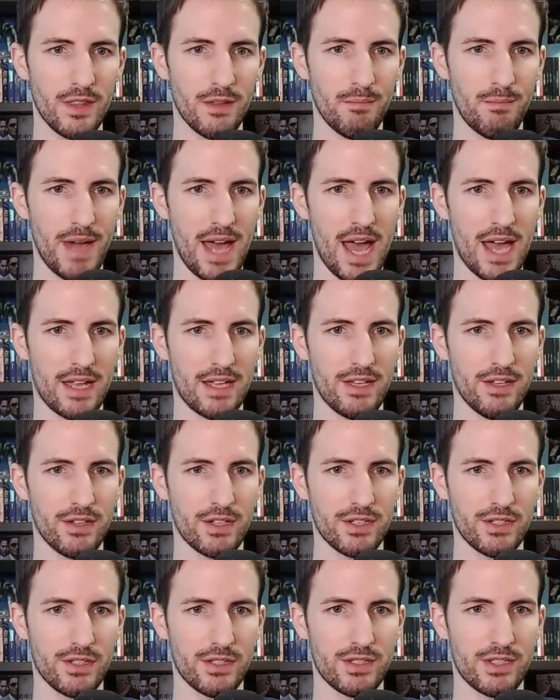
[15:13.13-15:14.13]
The back,
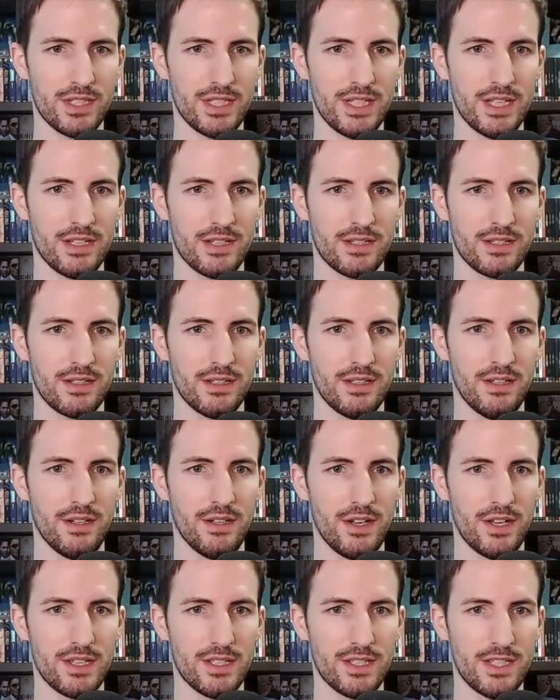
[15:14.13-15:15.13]
you can see
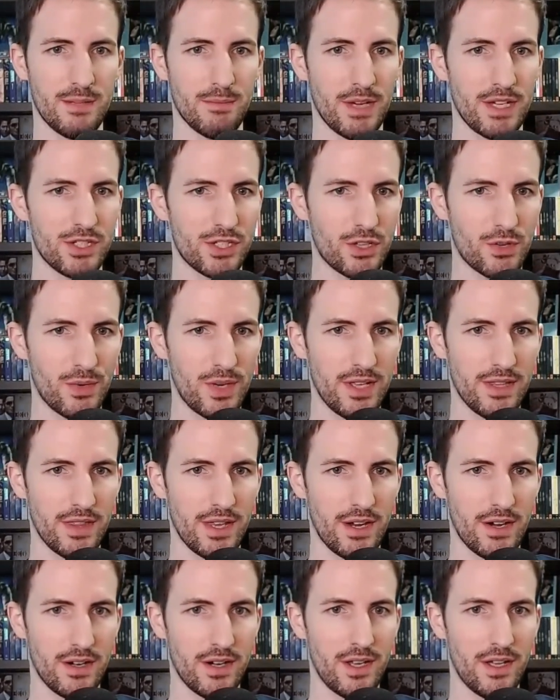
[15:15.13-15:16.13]
here, you can see my screen
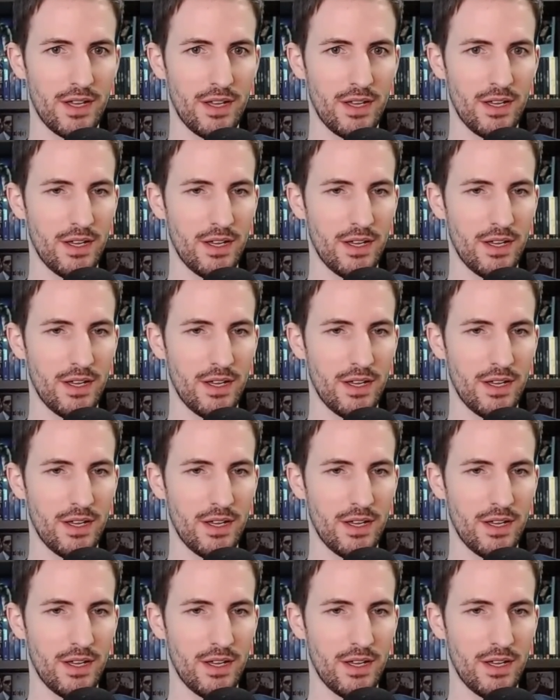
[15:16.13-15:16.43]
there.